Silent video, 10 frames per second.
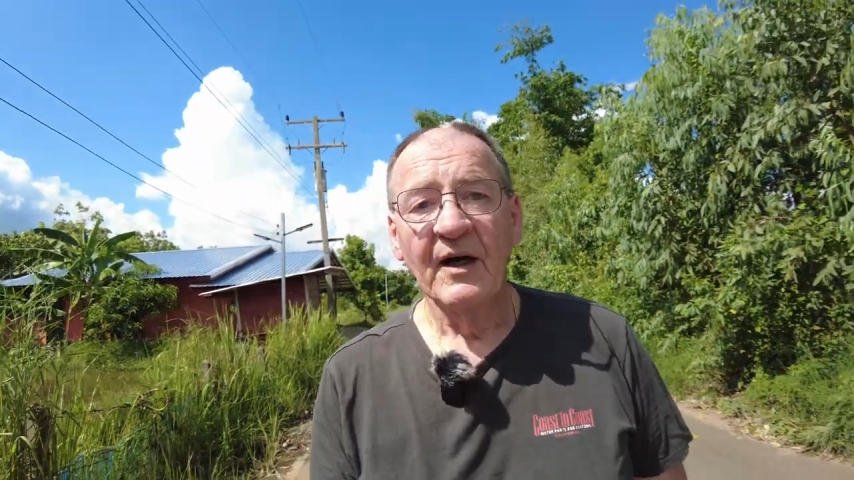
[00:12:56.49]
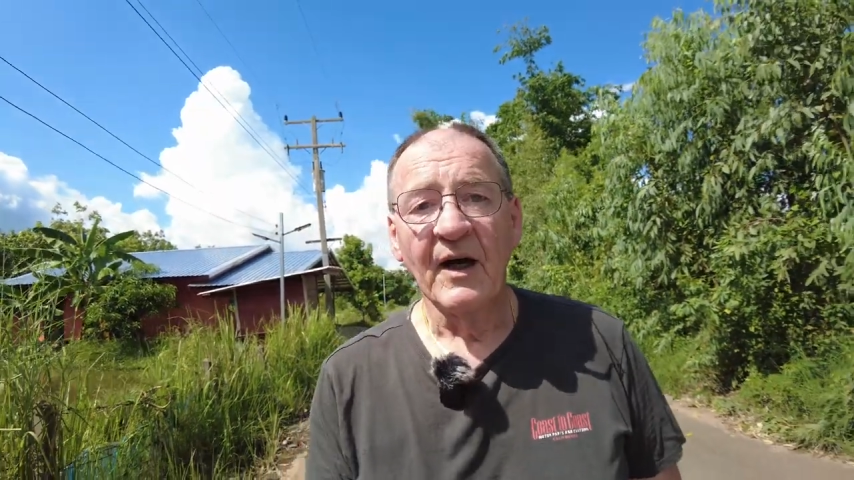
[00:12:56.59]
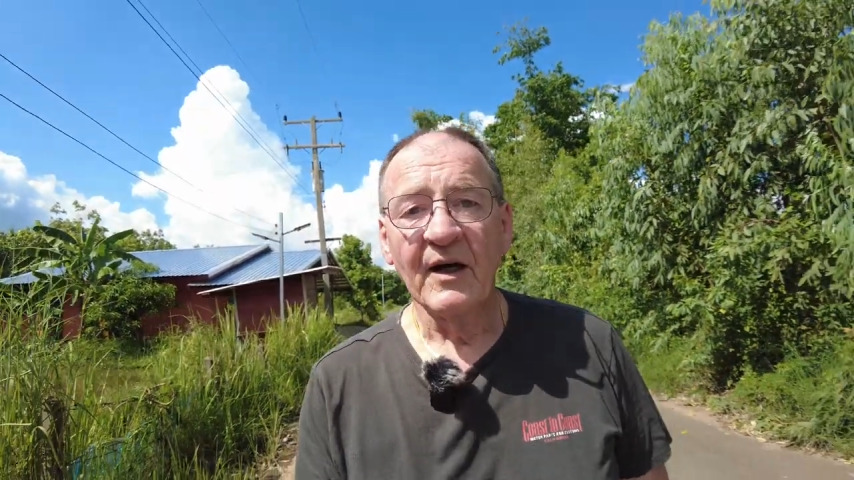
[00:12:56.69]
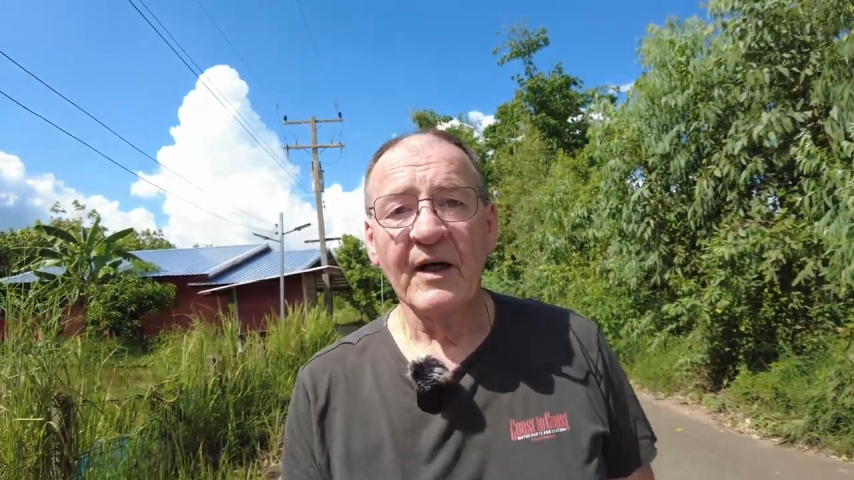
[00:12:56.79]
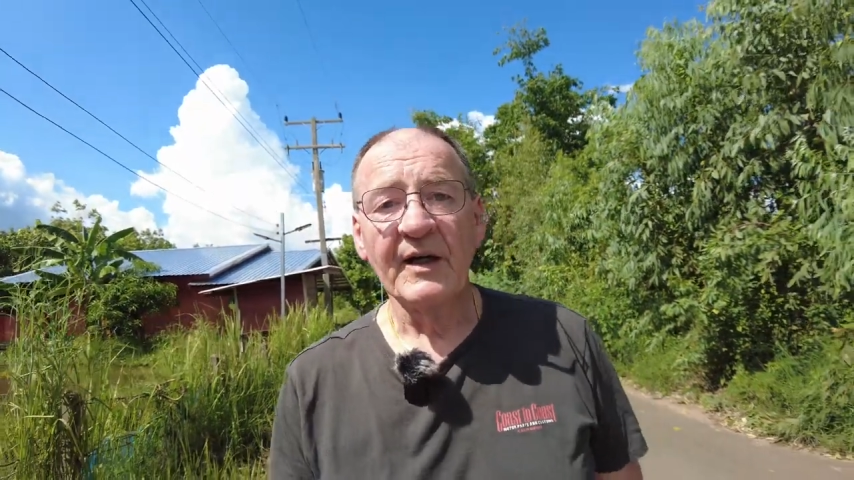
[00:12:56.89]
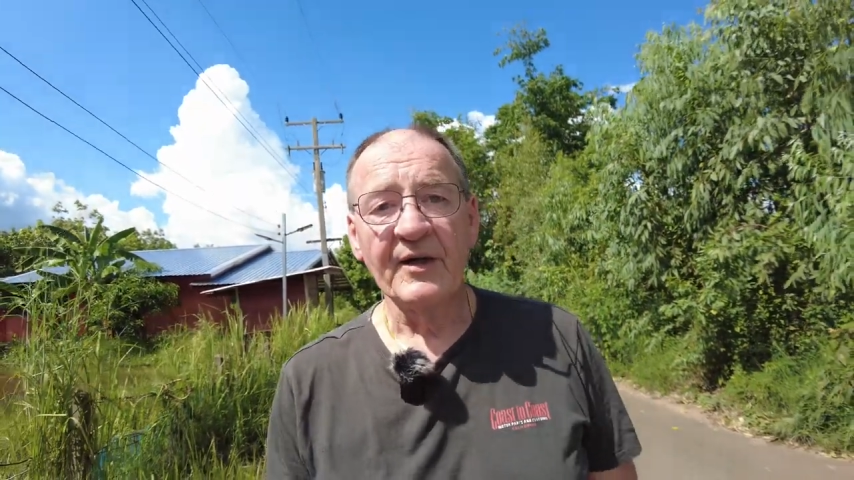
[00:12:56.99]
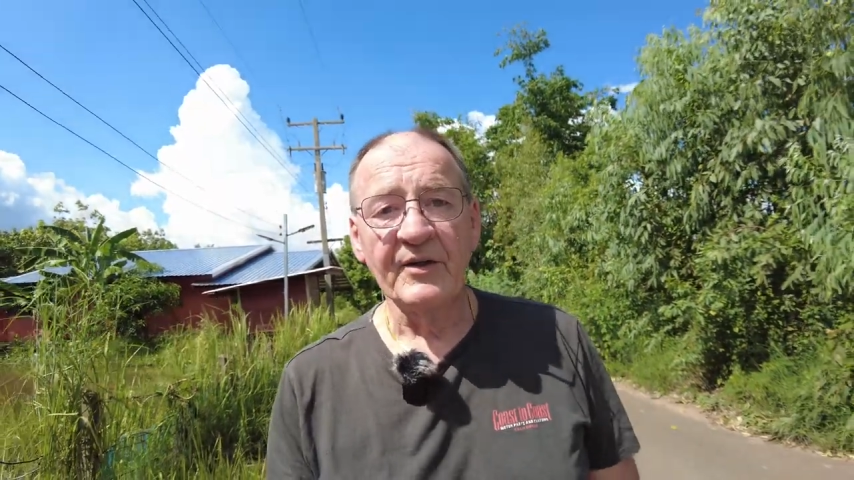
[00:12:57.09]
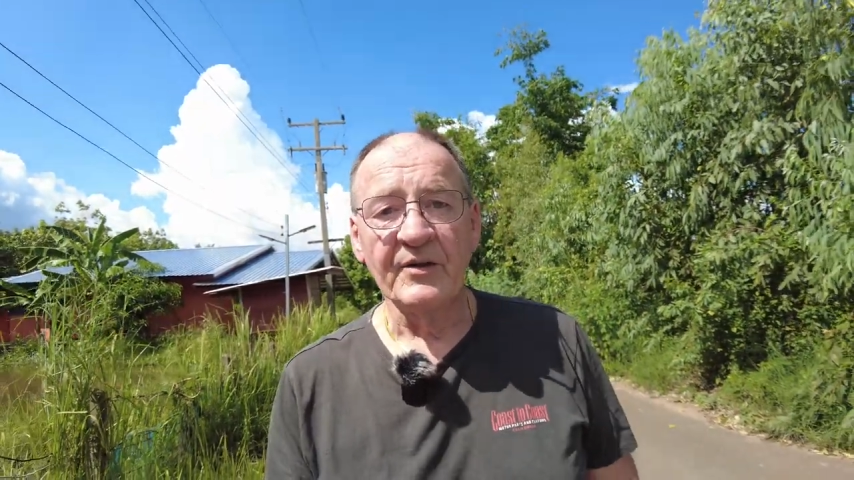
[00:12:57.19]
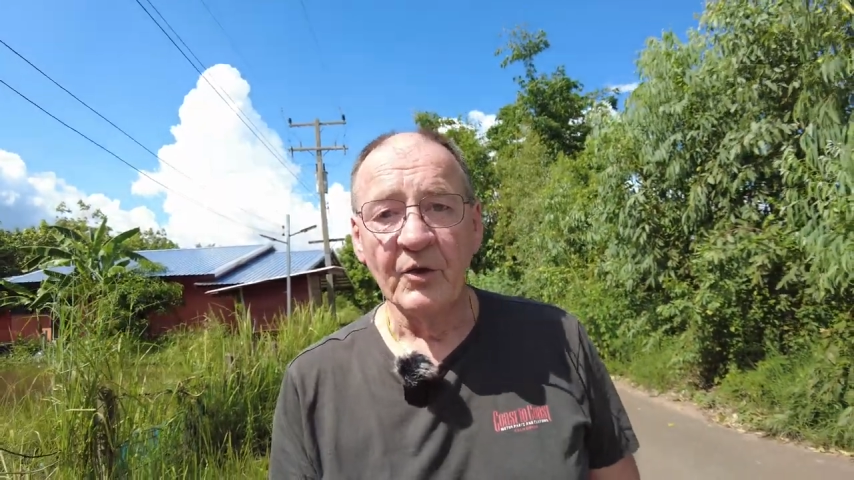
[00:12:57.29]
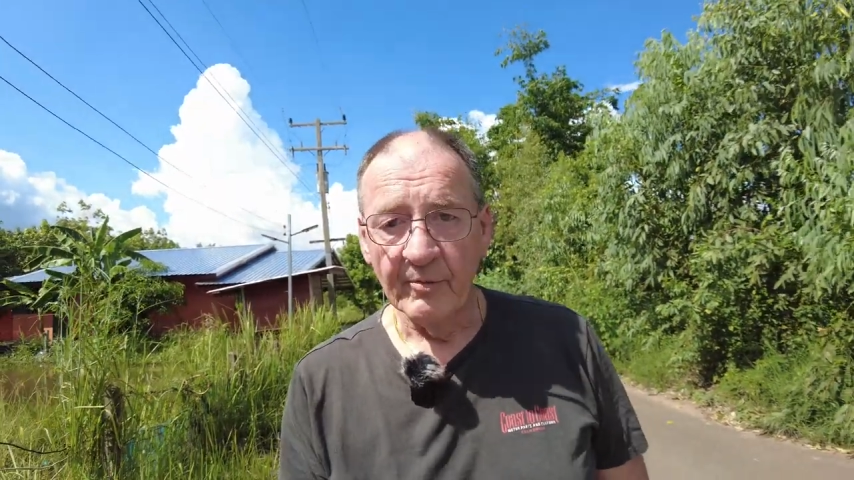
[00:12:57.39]

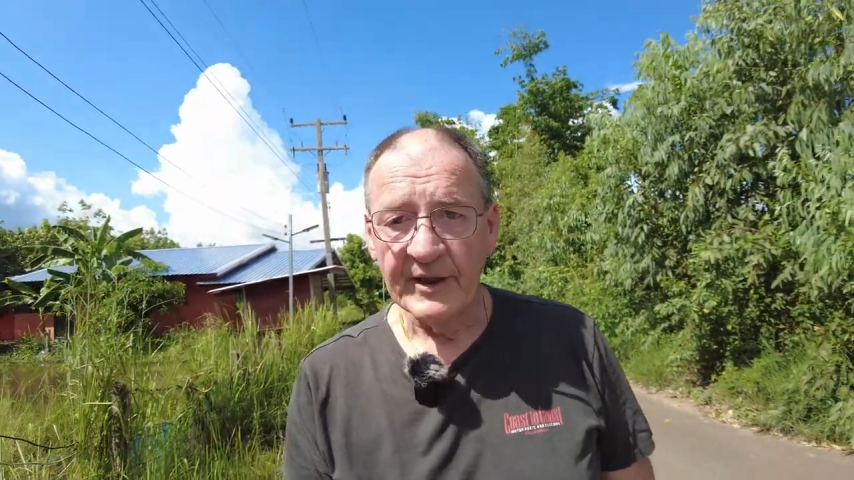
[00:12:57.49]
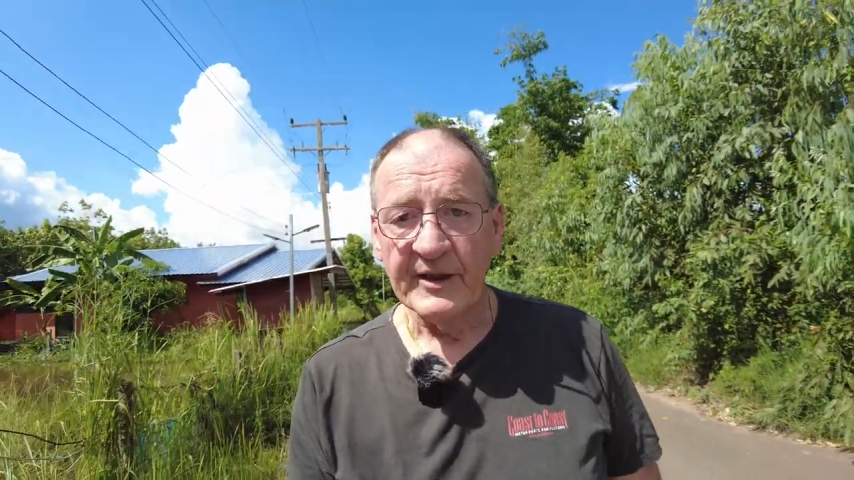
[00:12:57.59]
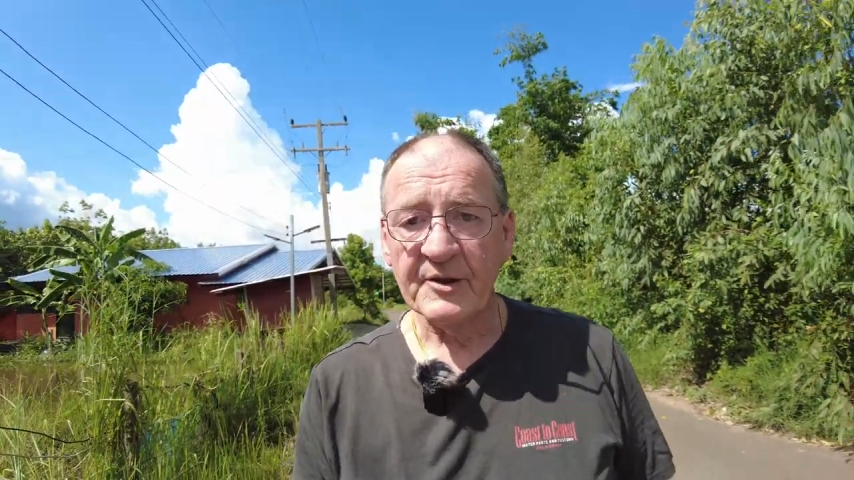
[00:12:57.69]
I normally